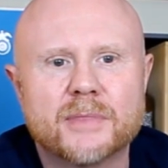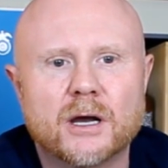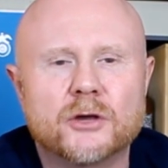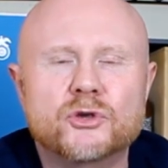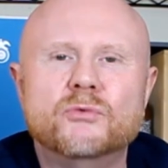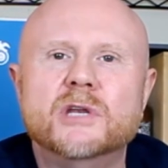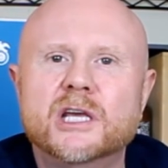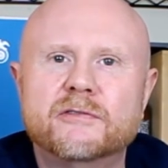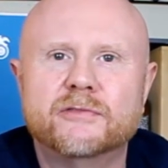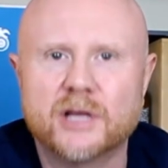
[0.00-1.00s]
a
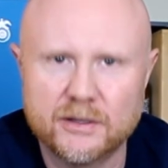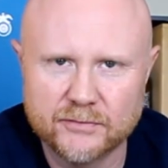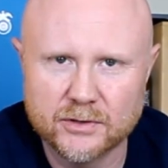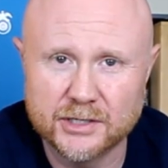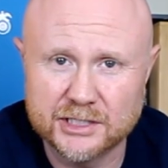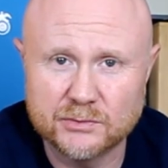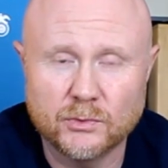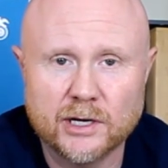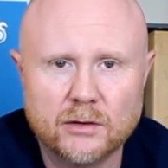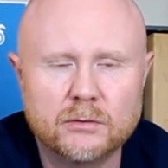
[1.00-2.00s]
unique flavor as
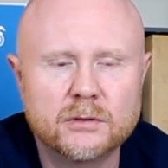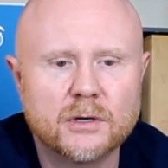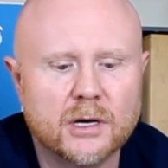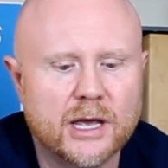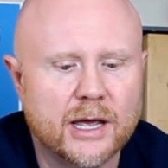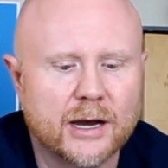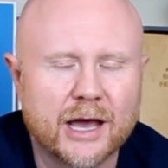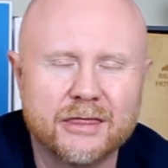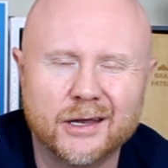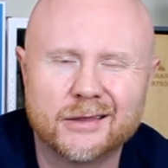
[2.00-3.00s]
well. And
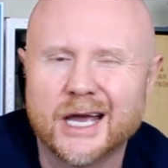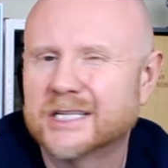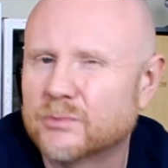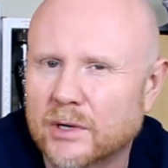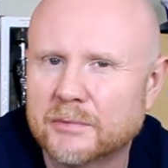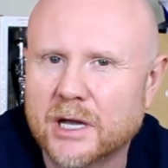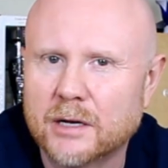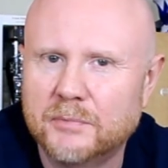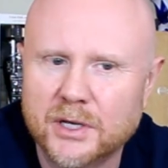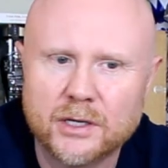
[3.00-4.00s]
I think that's what I'm
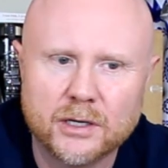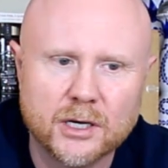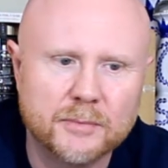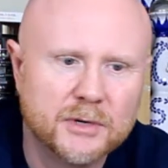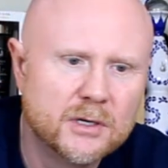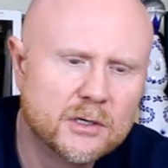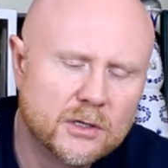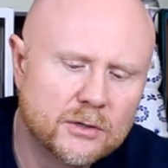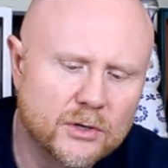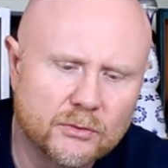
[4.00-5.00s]
kind of picking up.
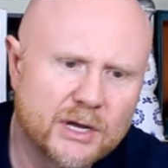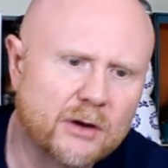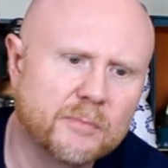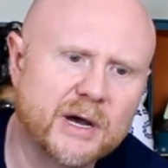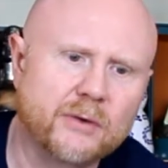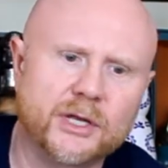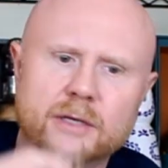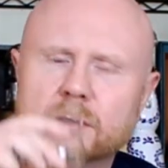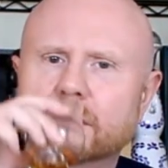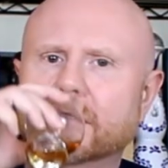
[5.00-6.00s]
No doubt about
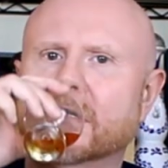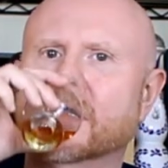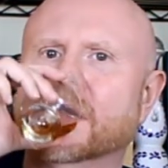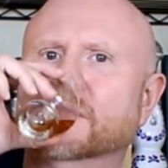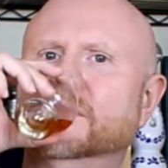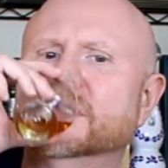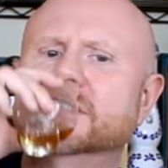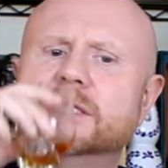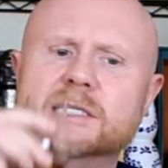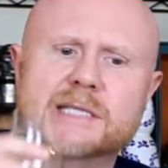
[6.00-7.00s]
it.
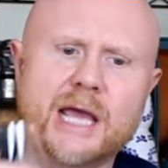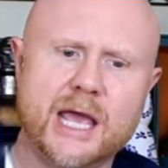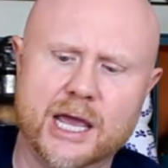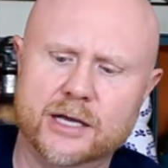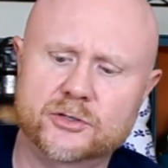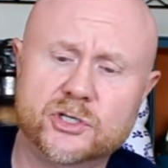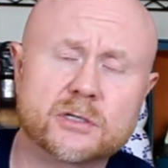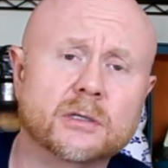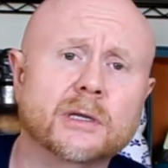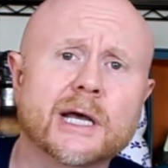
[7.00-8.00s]
This is
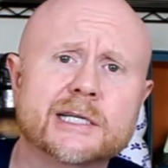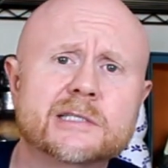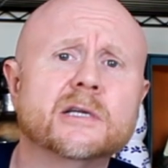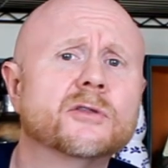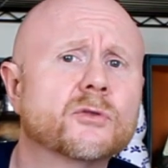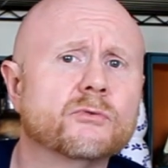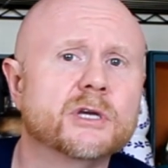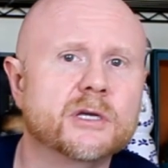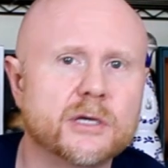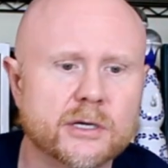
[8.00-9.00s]
aged less than 3
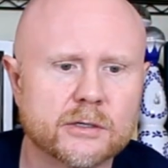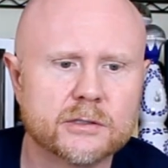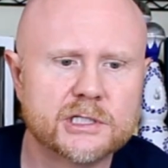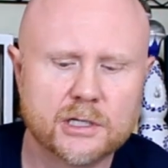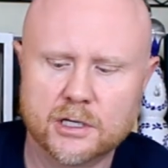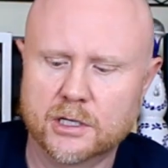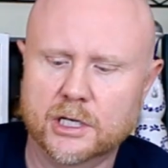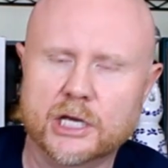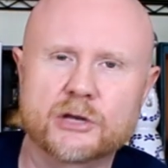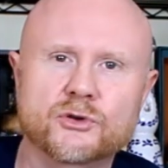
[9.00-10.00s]
years
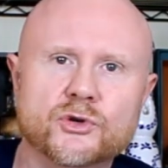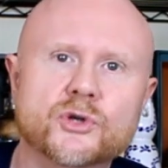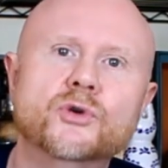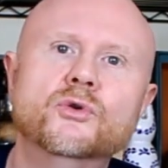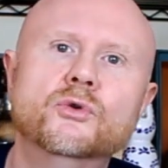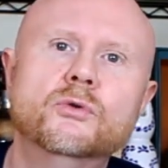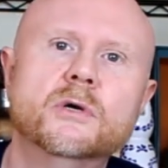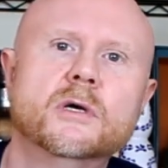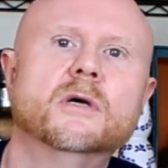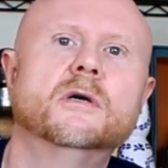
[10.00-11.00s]
in new
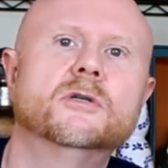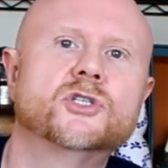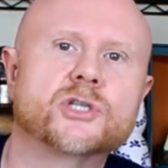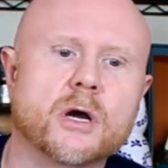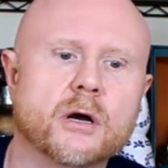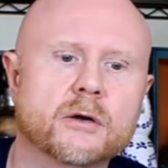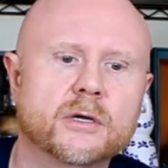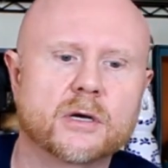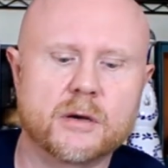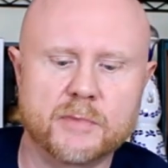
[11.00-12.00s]

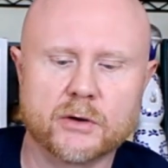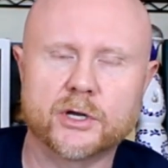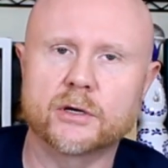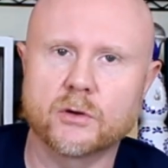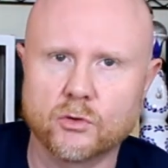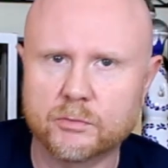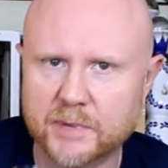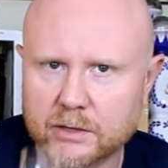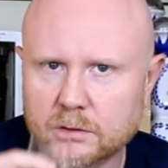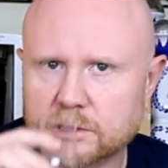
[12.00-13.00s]
charred American oak
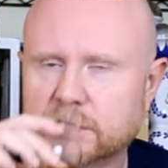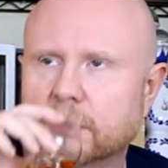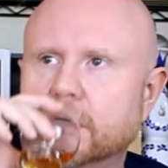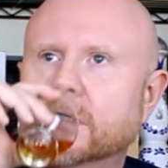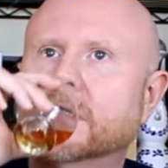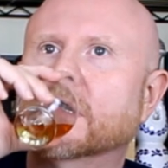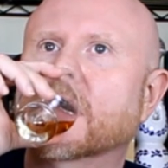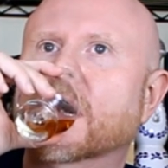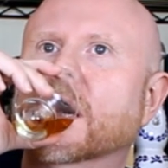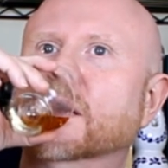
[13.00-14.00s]
barrels,
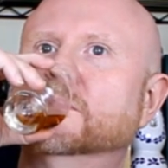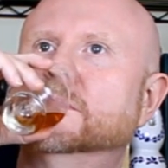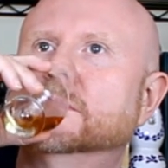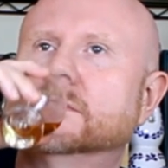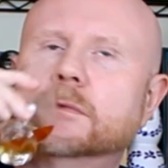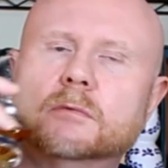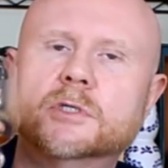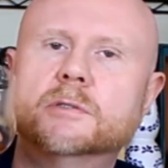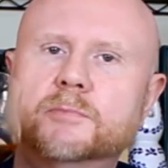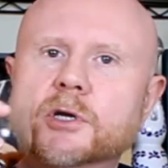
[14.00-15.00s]

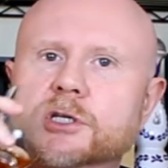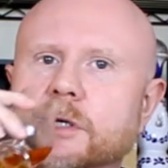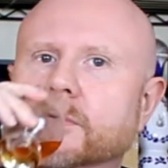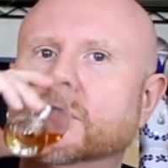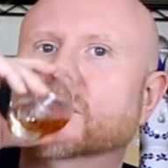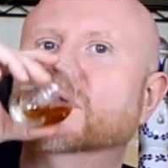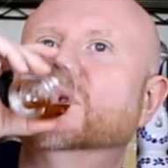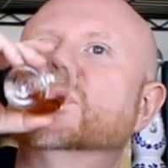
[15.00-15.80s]
which is pretty typical.